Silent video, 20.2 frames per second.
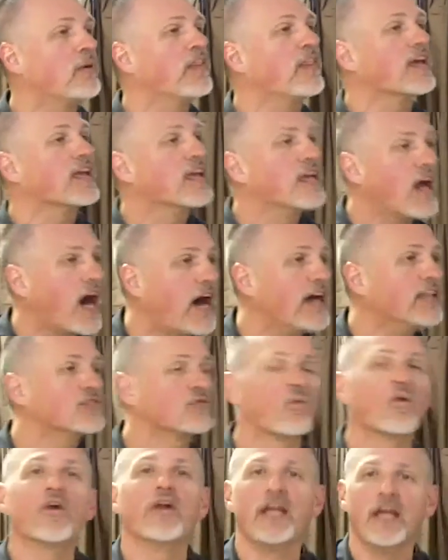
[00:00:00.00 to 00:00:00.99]
but the
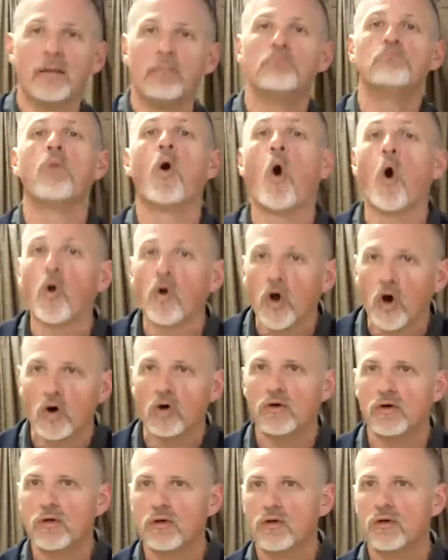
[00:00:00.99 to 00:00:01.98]
gods were immoral.